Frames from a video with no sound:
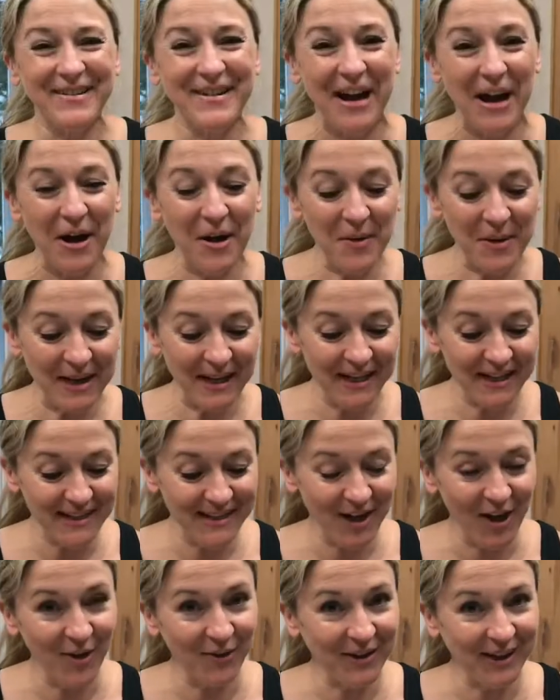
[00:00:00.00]
so now it
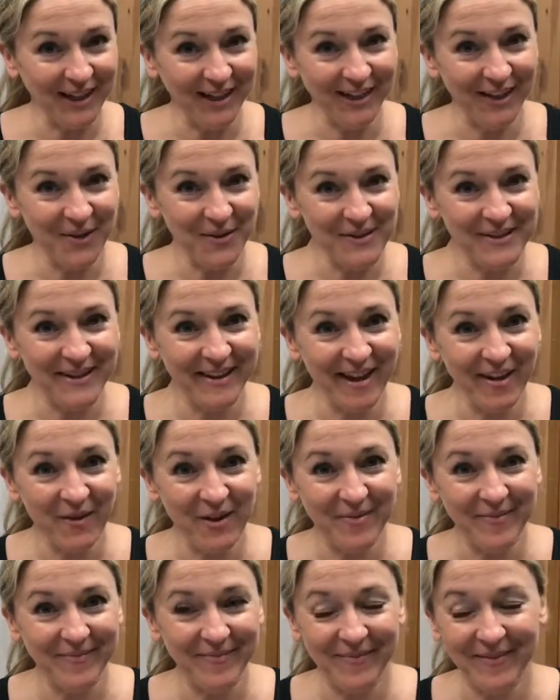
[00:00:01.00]
is all ready to go into the oven.